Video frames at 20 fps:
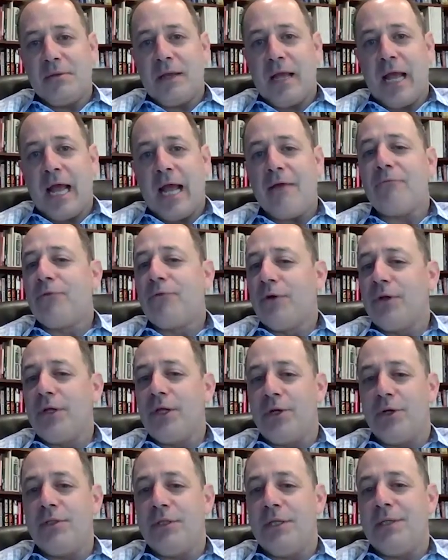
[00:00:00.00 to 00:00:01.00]
Have really
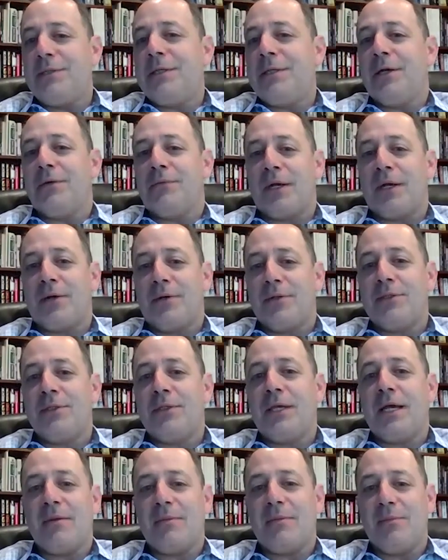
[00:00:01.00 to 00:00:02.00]
good detailed records of
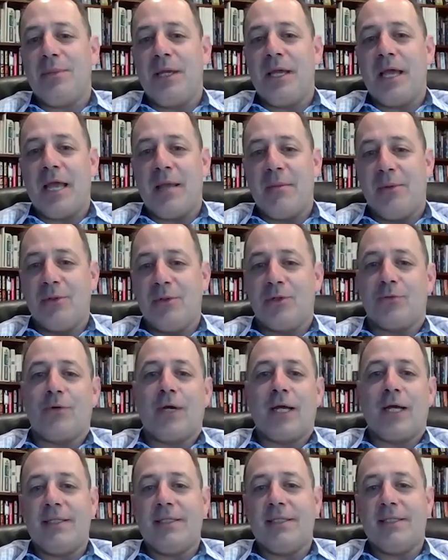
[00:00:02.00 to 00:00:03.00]
that. Be able to
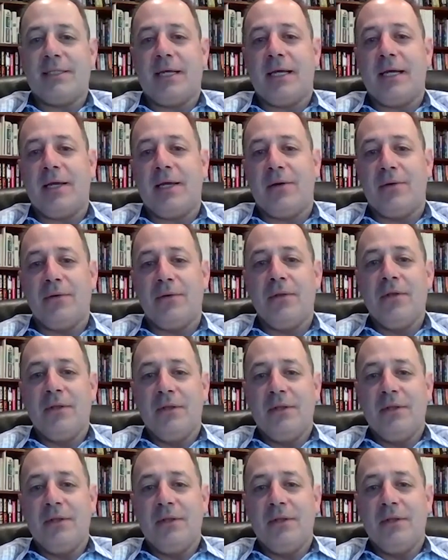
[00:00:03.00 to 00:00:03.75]
reconcile.